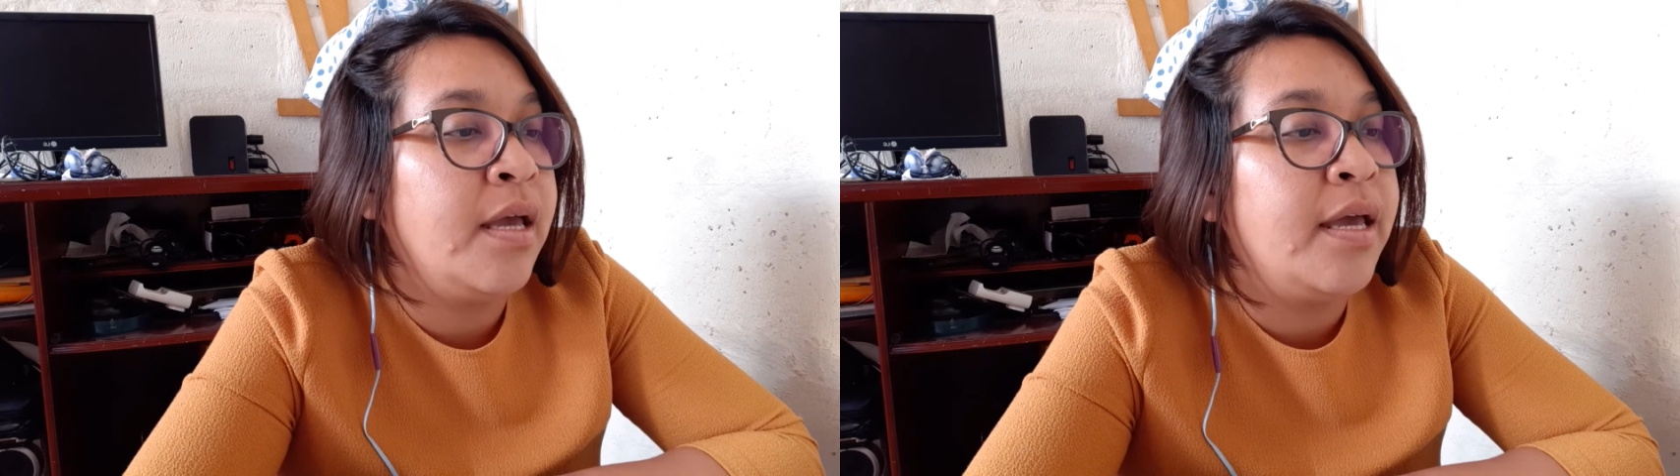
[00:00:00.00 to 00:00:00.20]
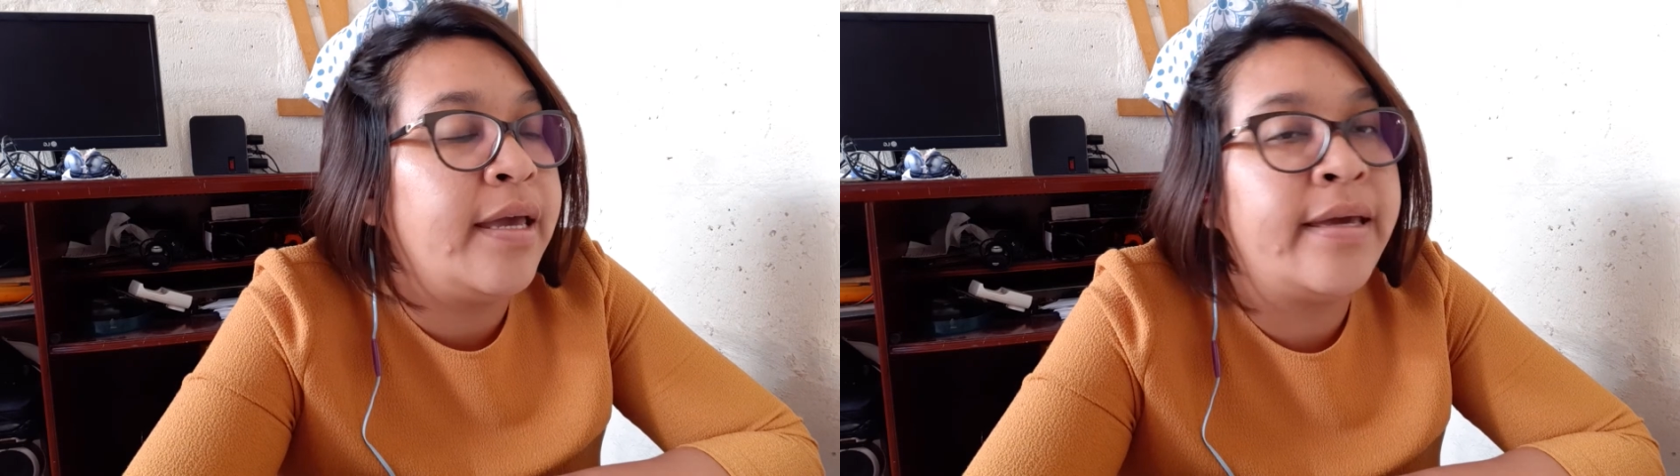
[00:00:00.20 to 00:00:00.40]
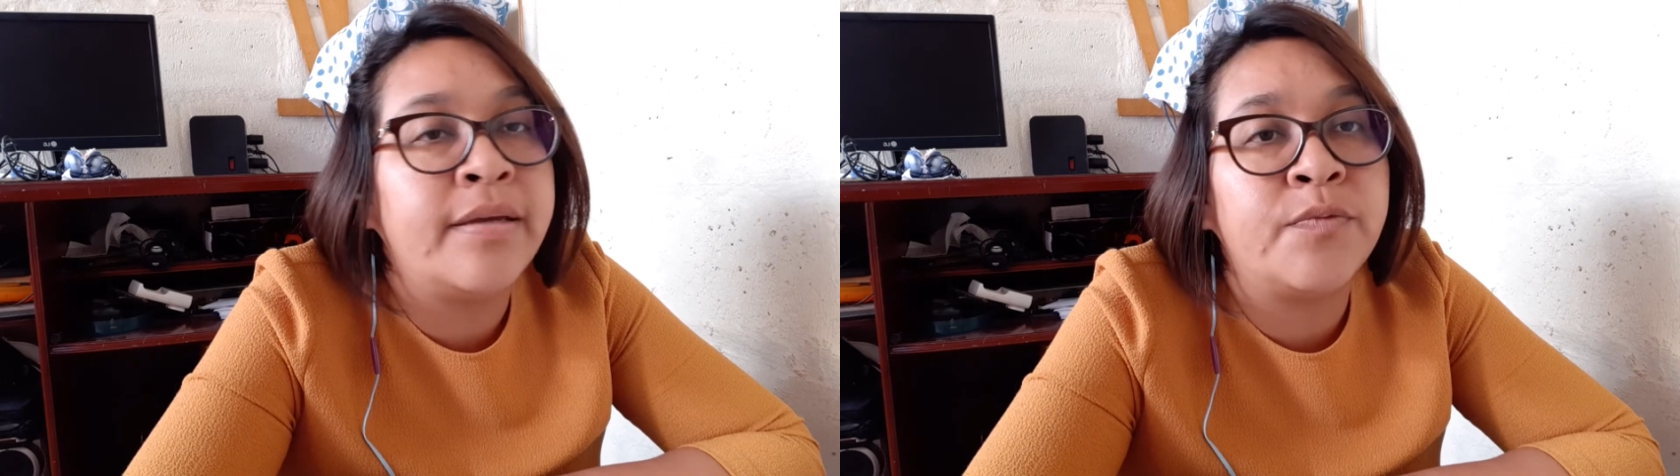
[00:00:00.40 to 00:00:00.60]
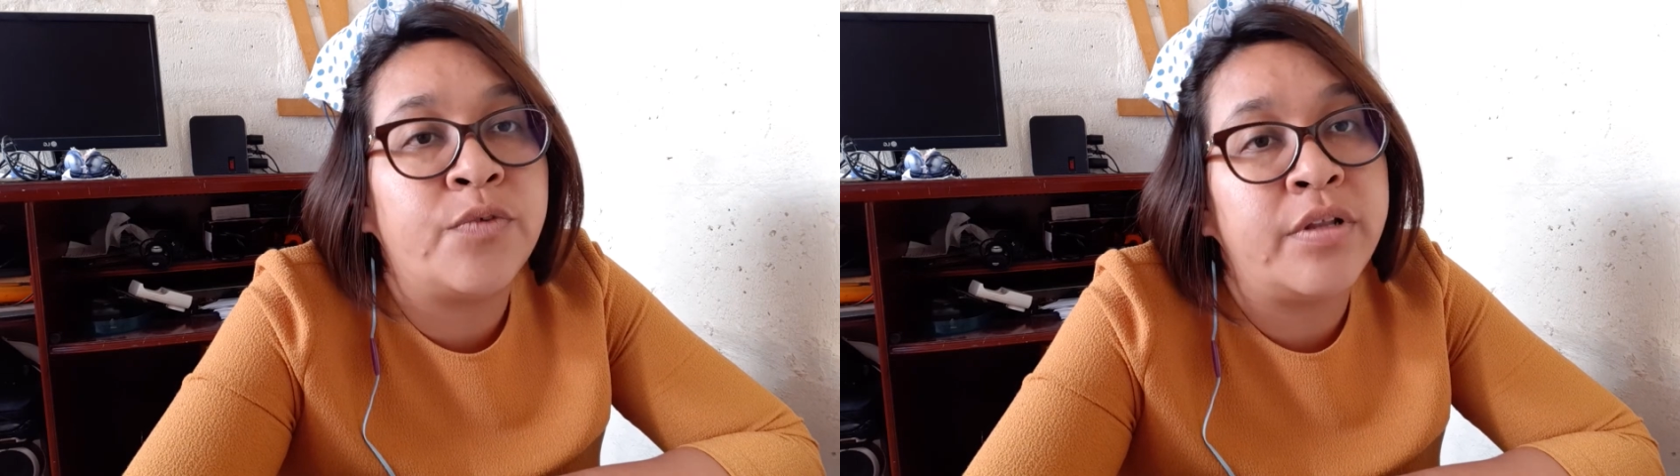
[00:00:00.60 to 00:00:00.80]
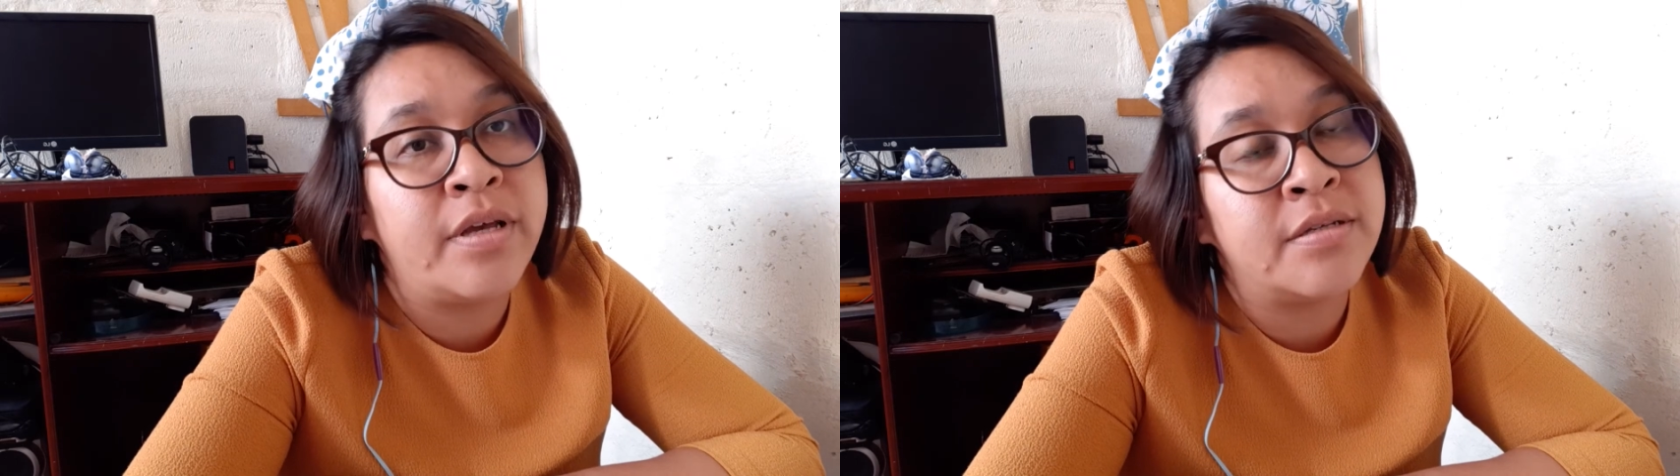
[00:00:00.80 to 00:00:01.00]
and
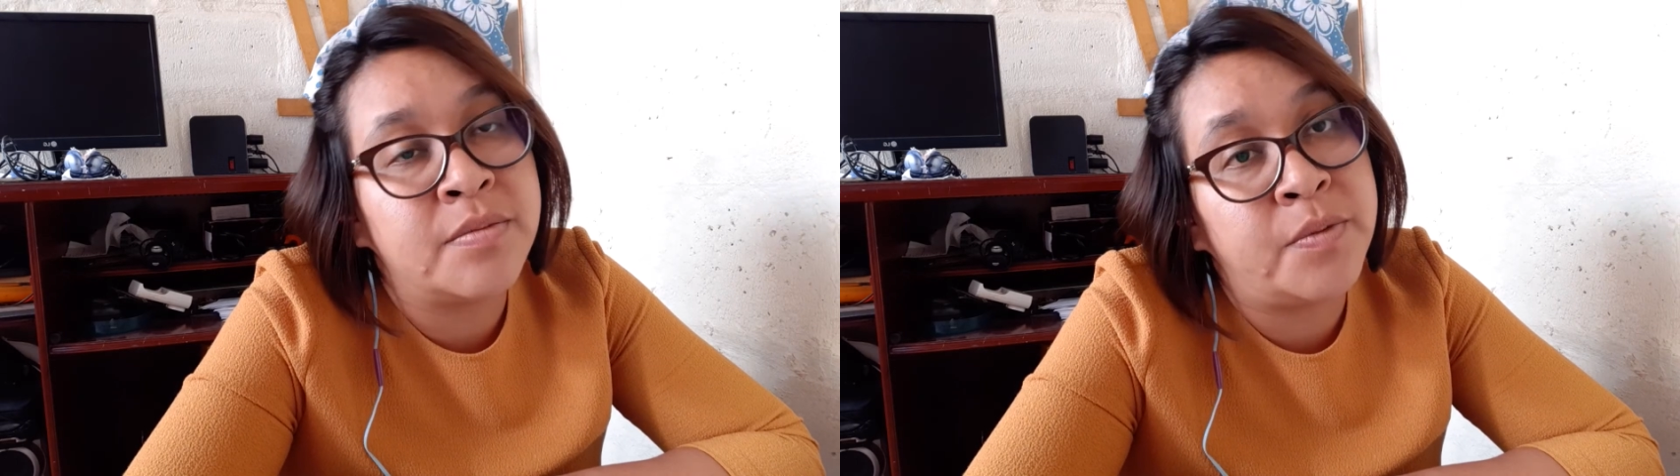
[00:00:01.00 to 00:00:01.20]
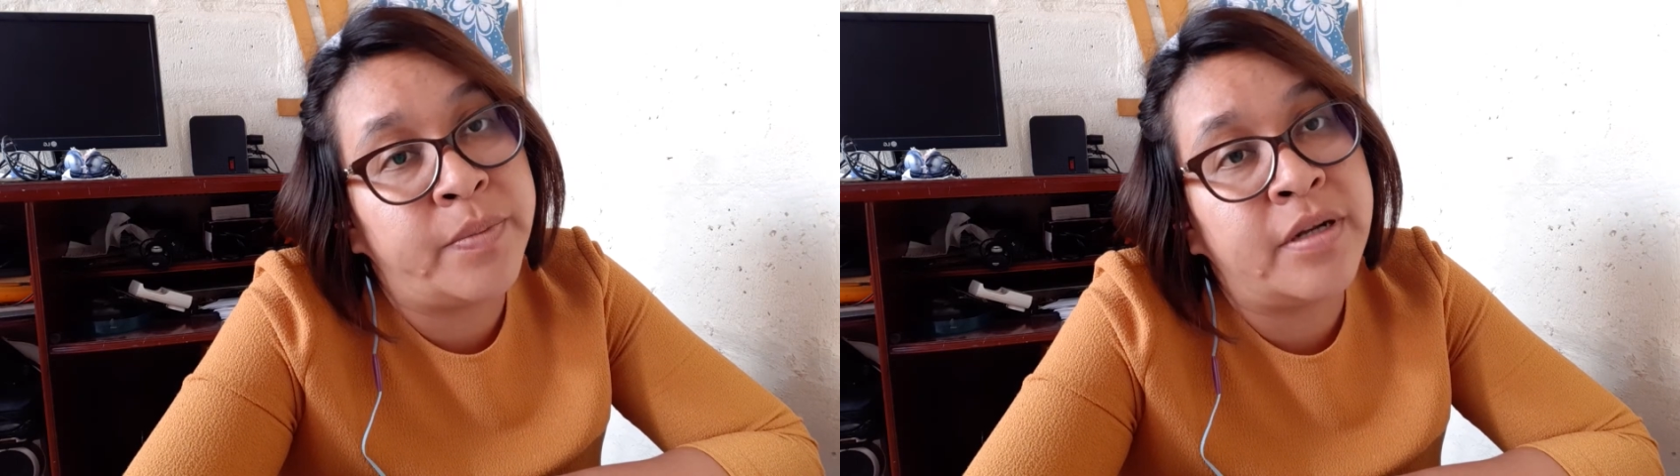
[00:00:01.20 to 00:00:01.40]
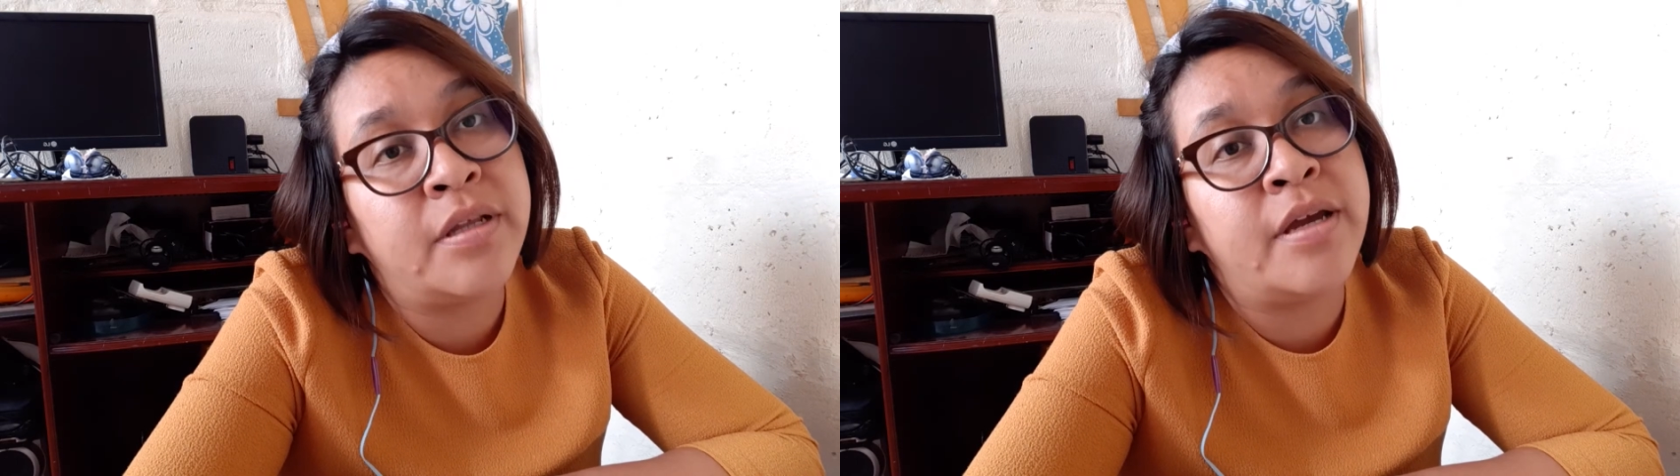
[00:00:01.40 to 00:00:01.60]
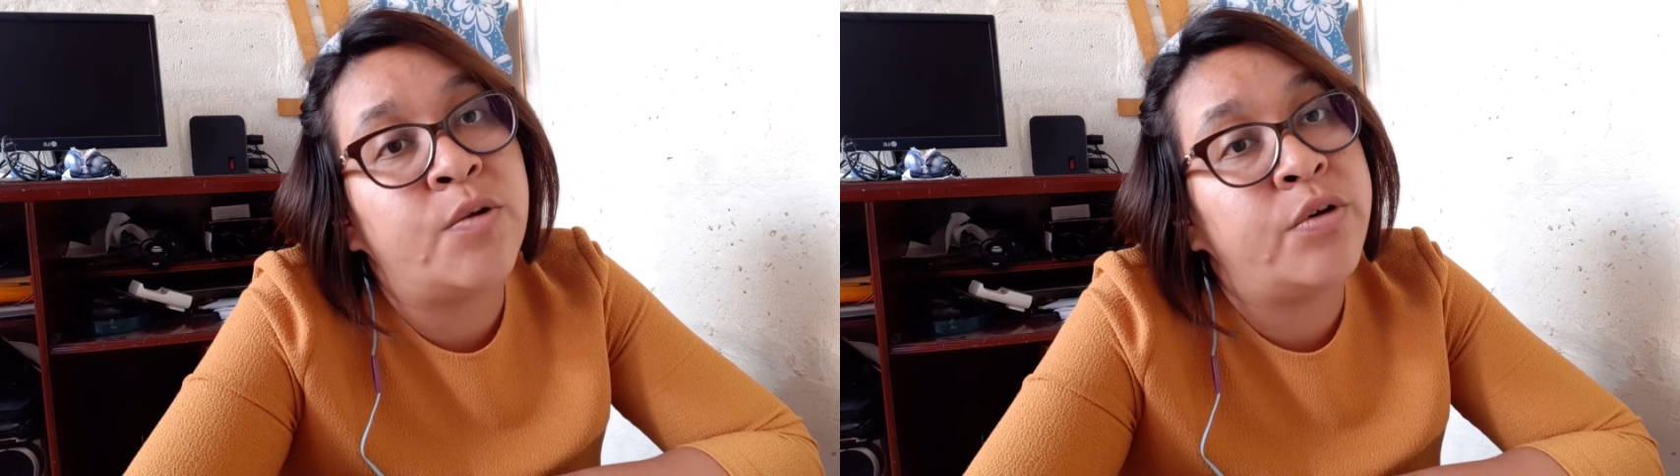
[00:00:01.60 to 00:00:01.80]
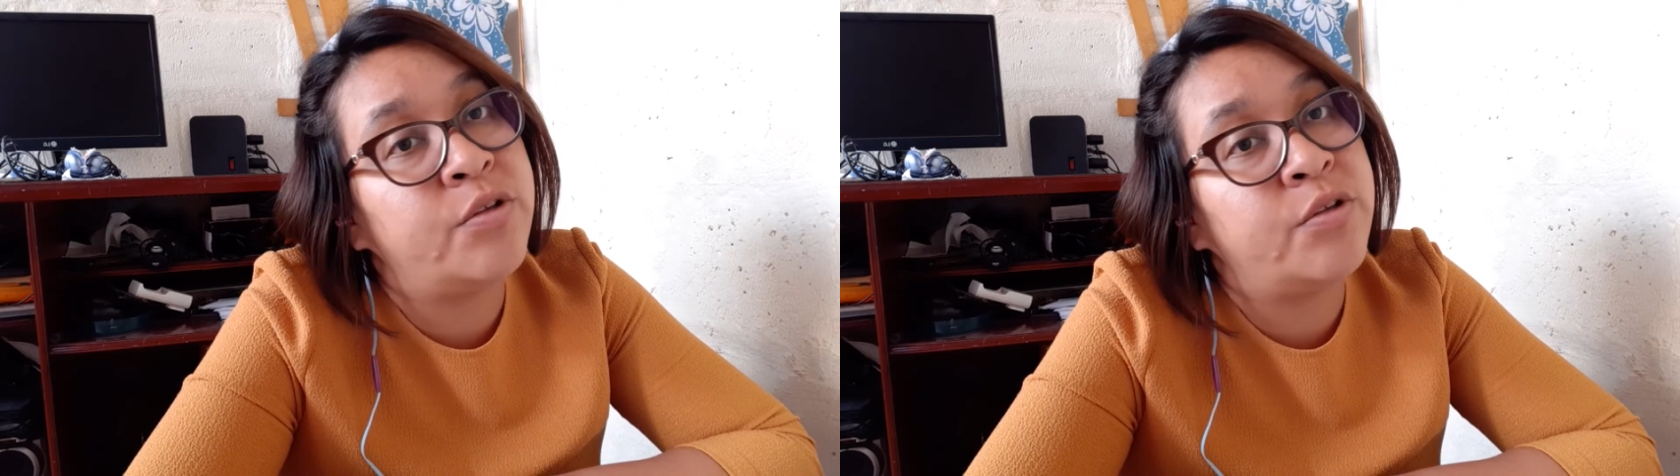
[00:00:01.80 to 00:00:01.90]
for the assessment part they are going